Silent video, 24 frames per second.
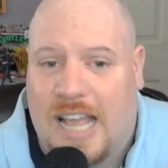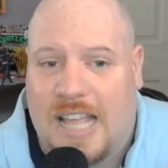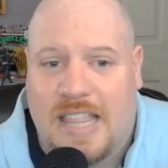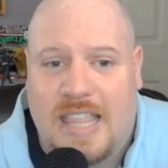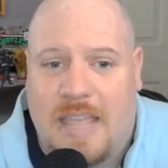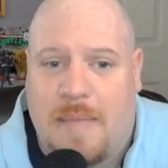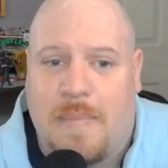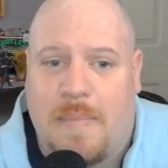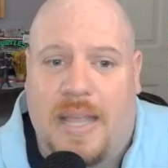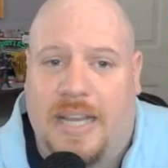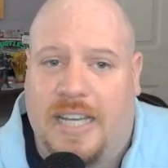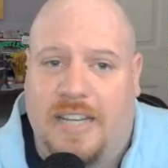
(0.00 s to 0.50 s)

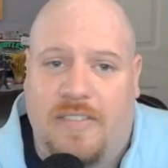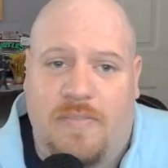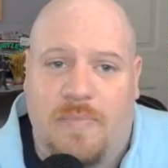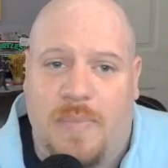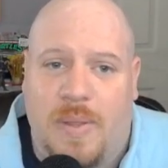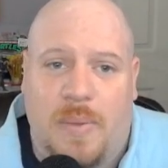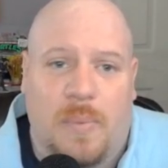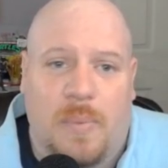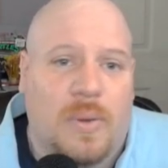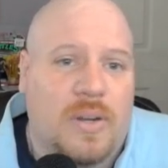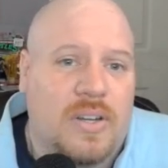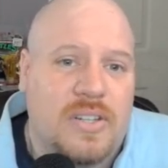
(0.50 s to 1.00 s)
they might even
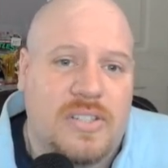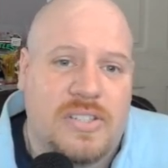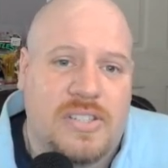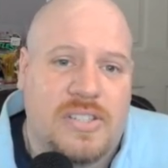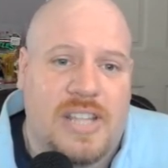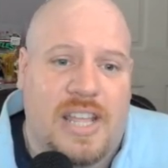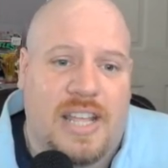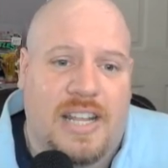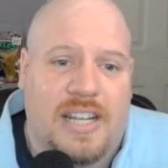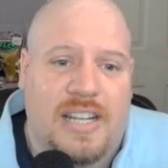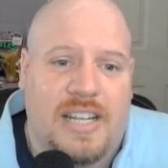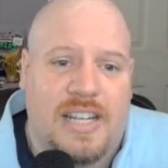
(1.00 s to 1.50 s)
be worse
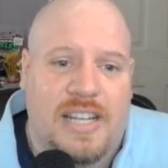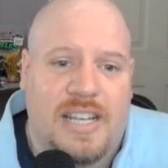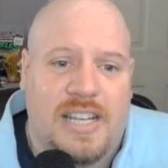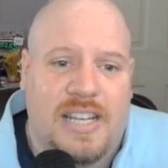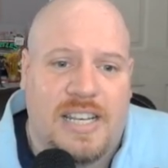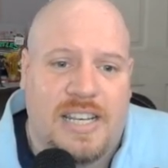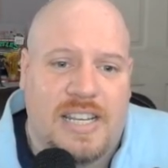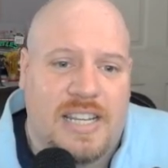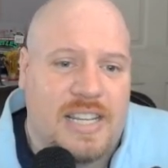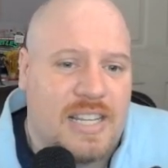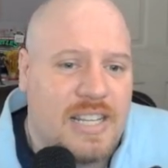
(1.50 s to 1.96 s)
than